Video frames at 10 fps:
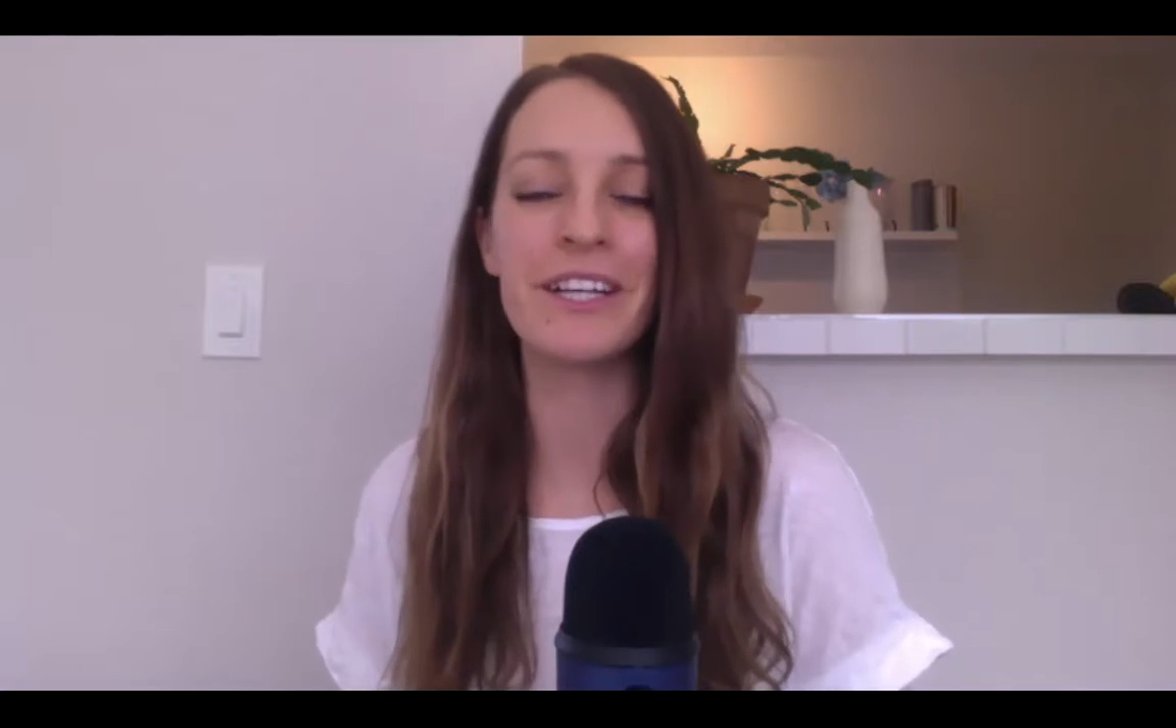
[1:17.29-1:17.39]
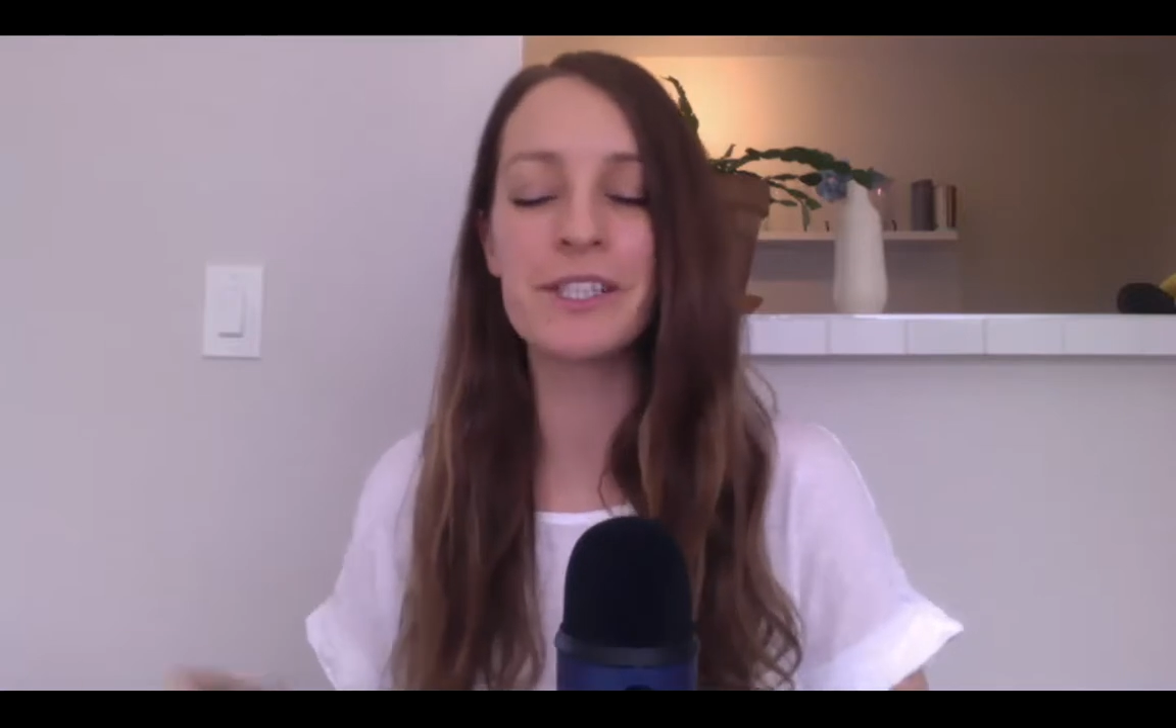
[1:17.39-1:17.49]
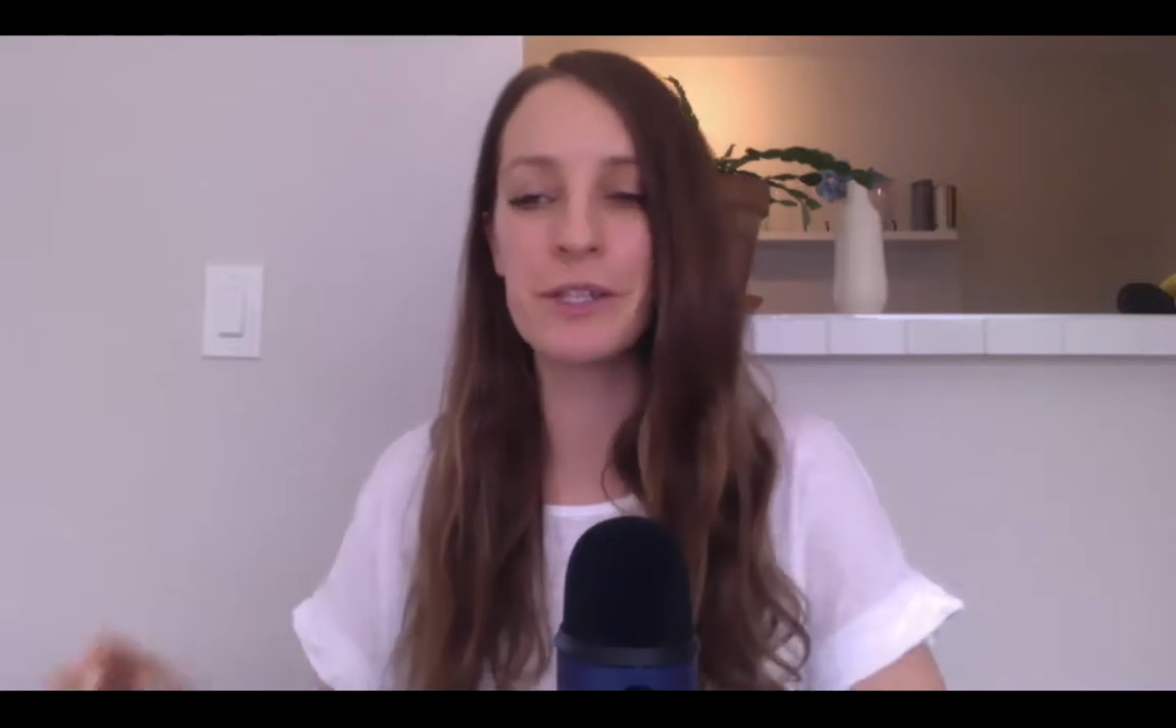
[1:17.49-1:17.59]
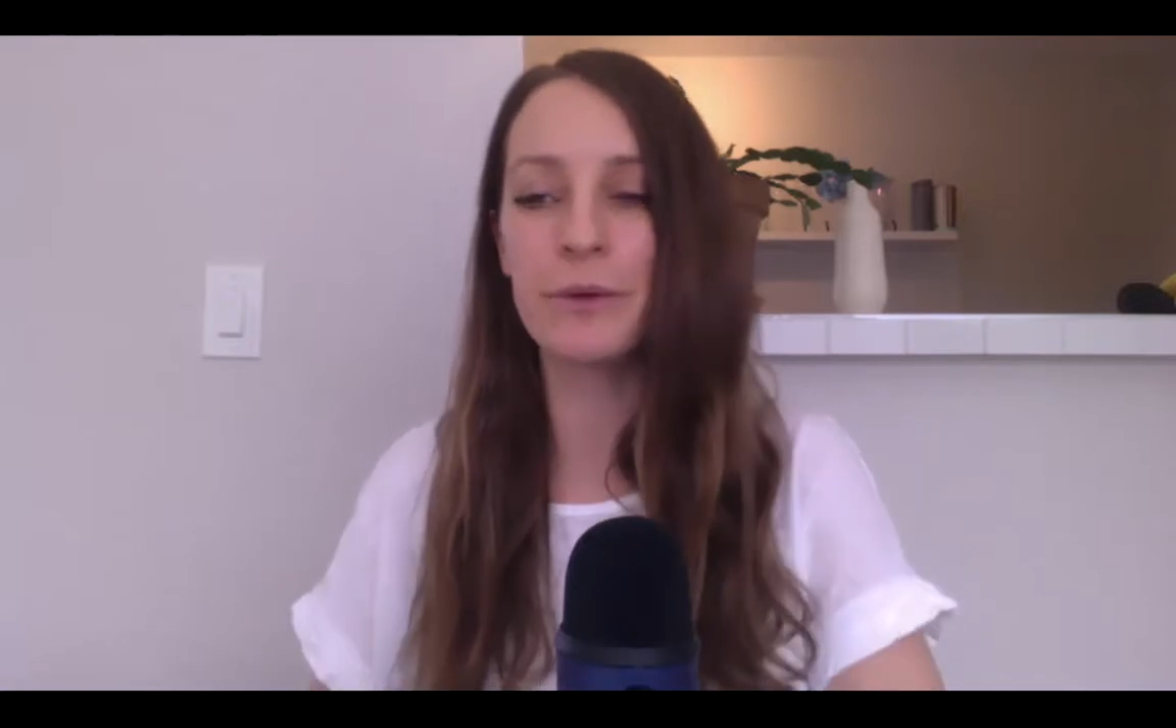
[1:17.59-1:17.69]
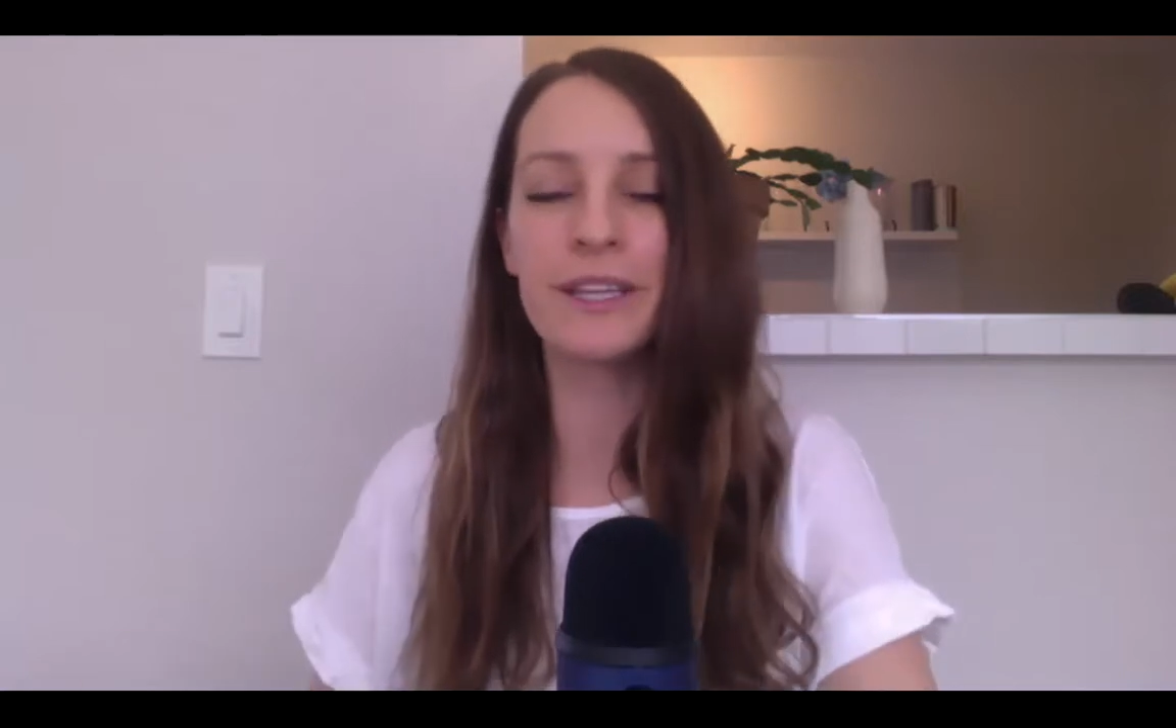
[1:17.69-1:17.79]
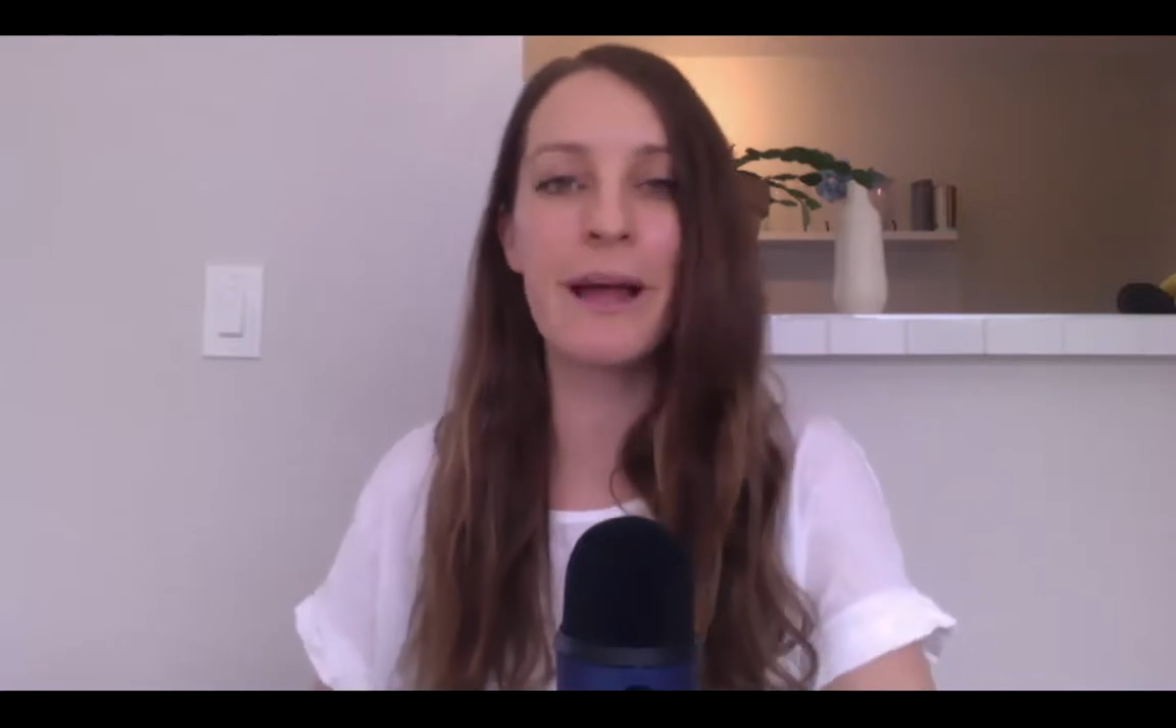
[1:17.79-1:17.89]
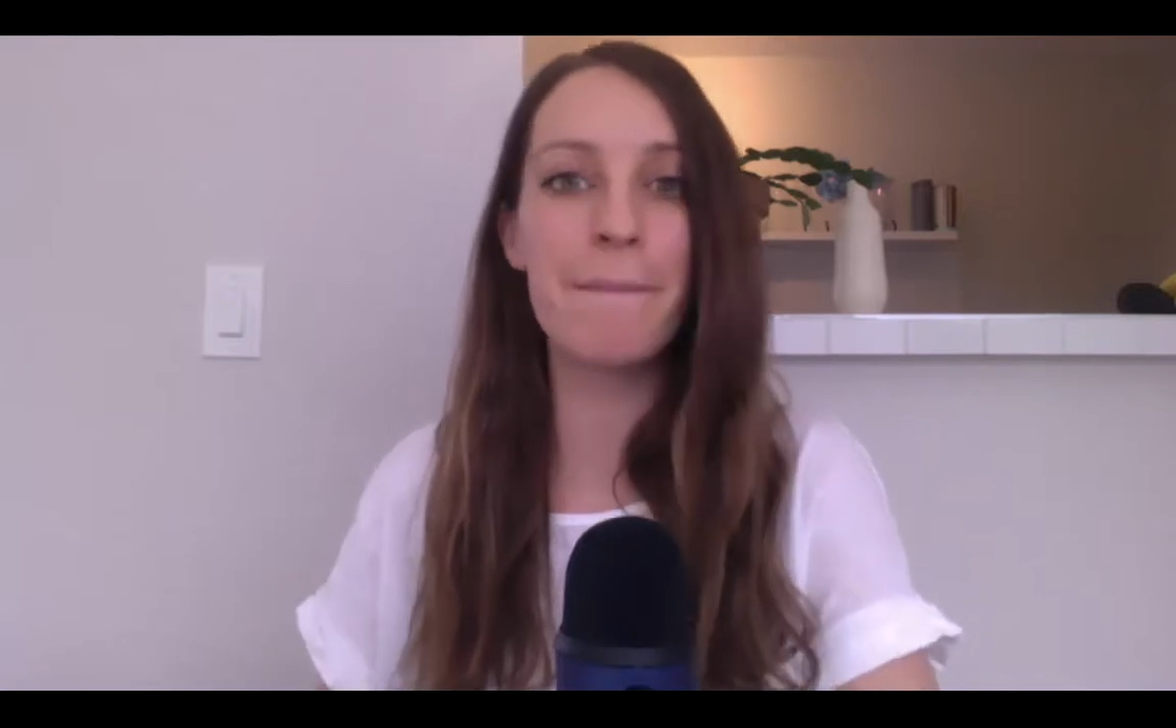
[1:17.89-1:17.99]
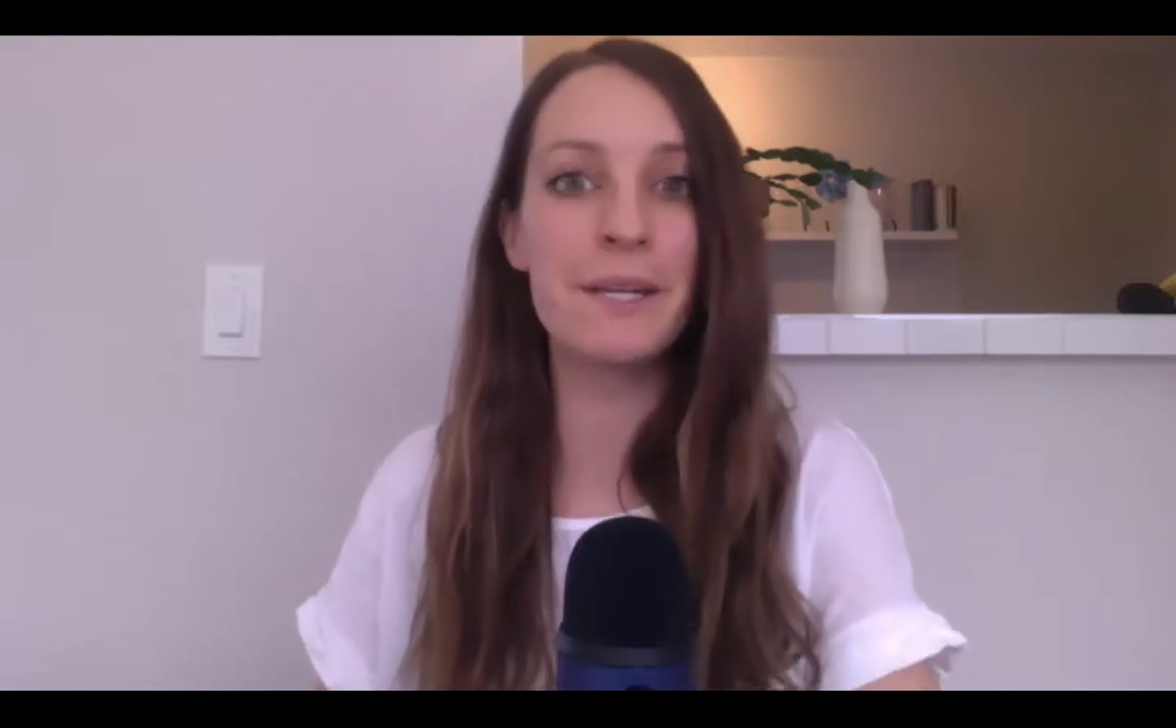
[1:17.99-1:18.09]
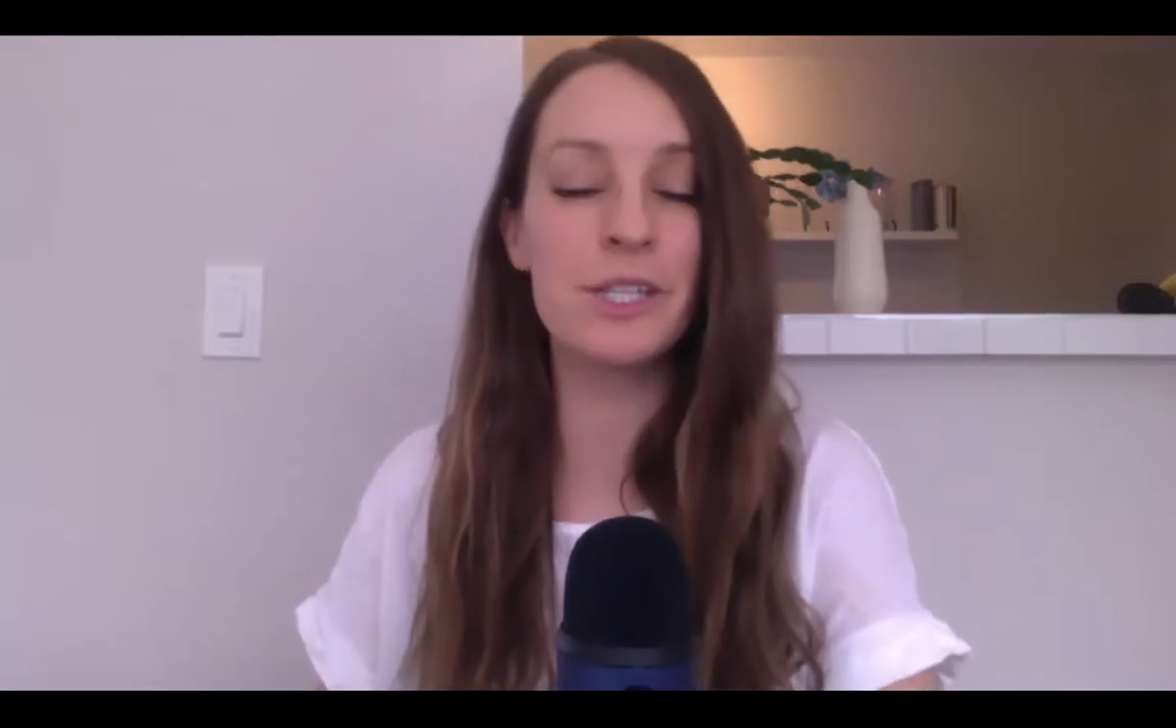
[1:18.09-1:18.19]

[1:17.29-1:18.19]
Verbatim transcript: So let me